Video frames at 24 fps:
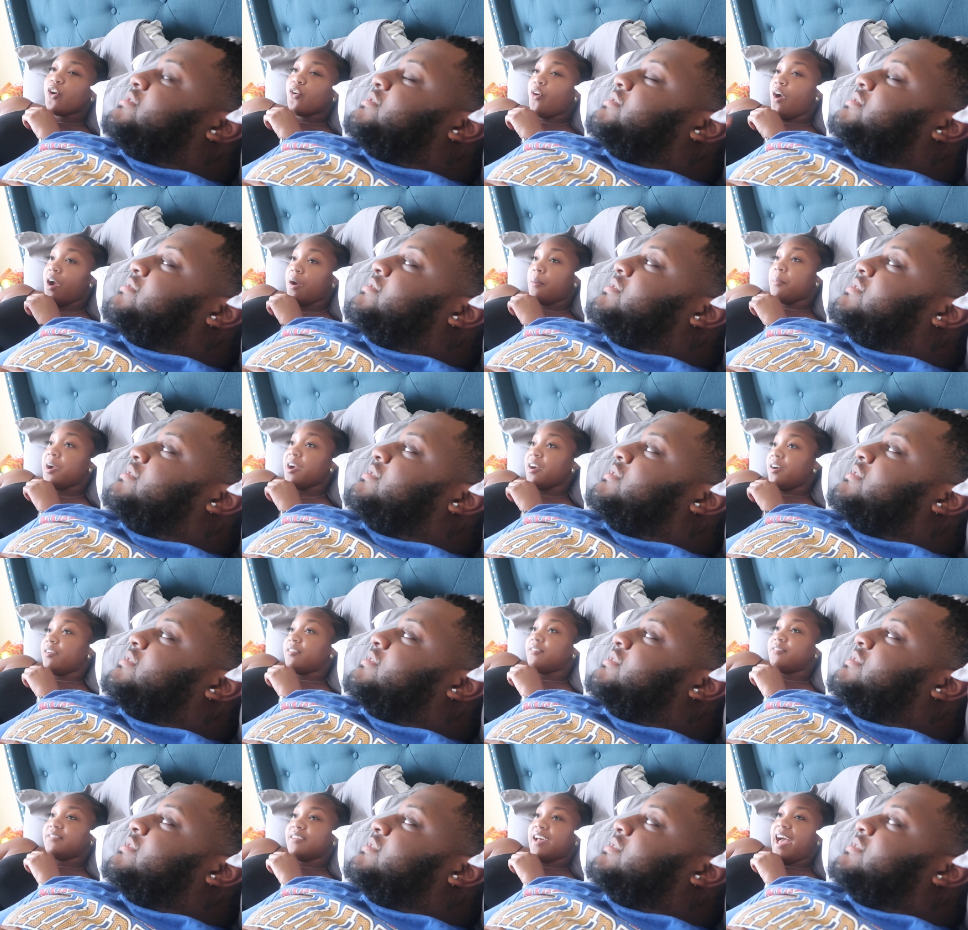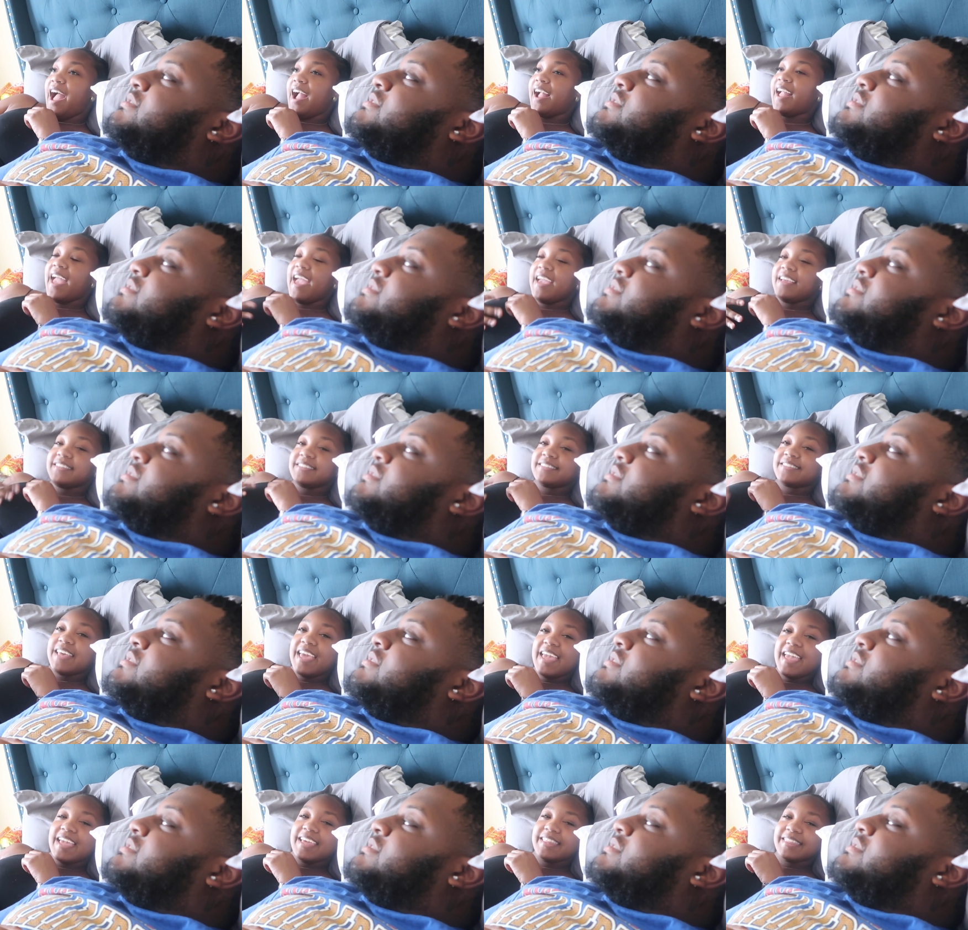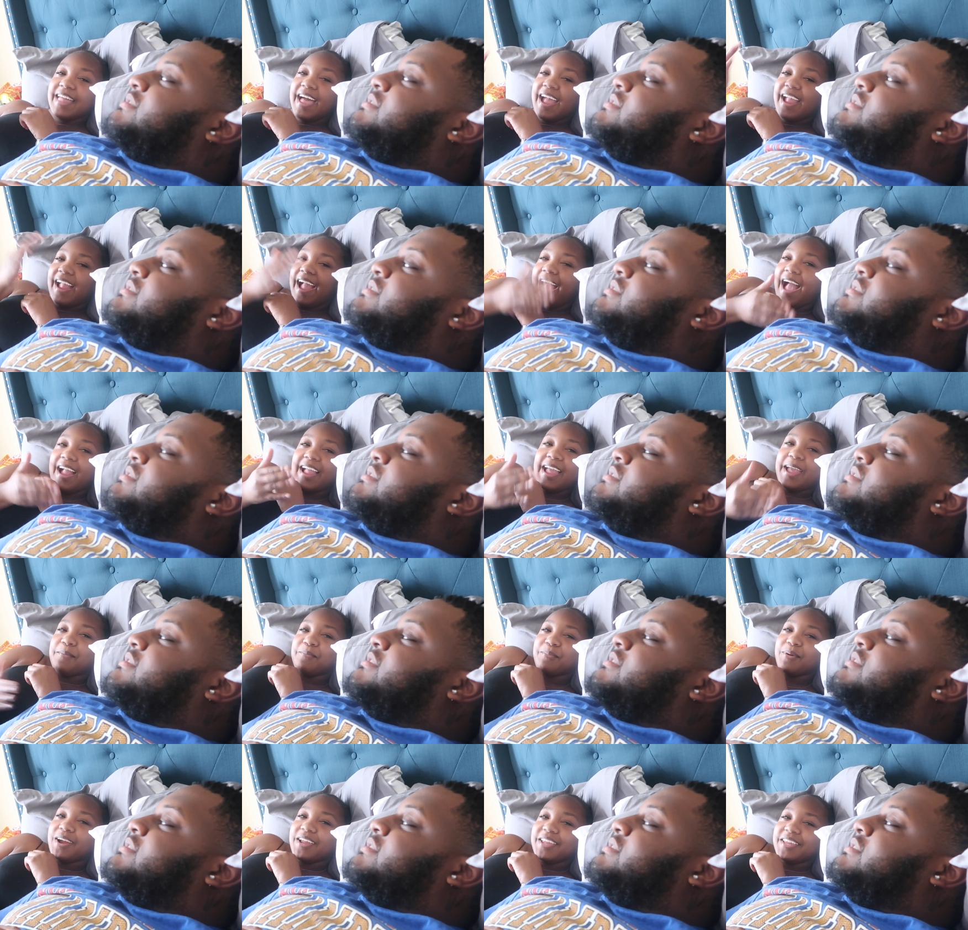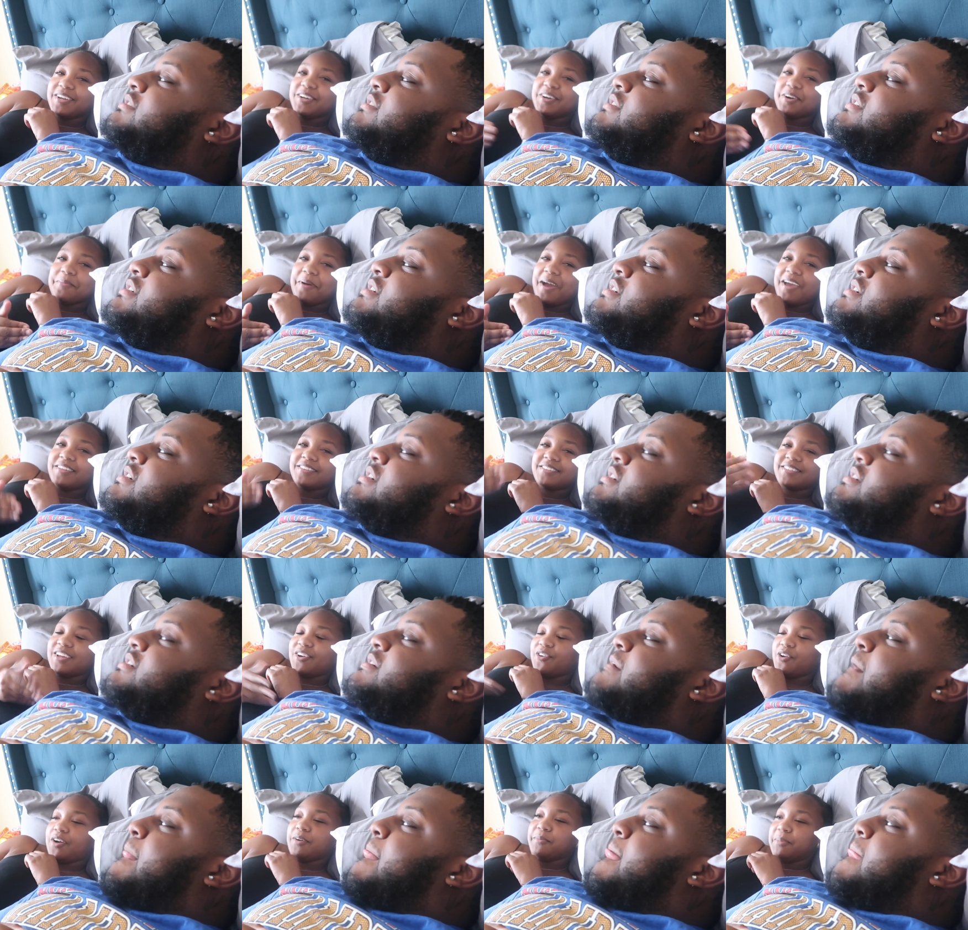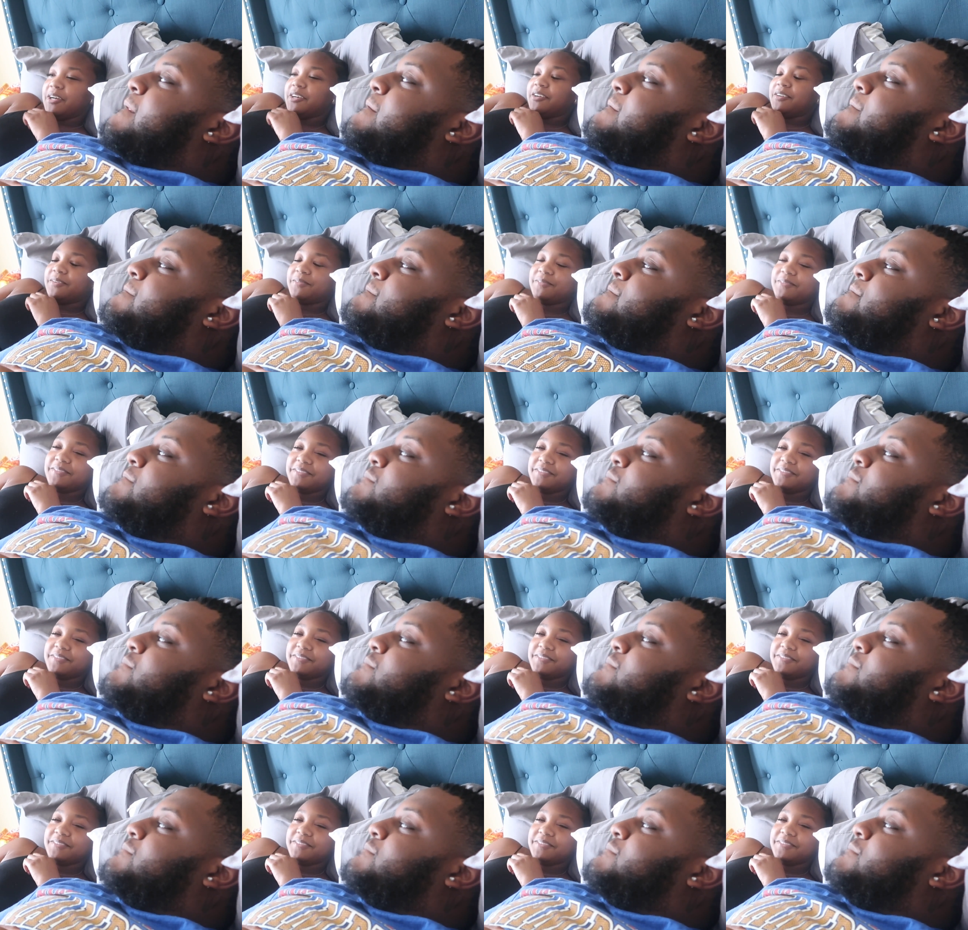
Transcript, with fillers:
Speaker 1: Cracker Barrel. I can't say it like I can't break it up. I had to say Cracker Barrel.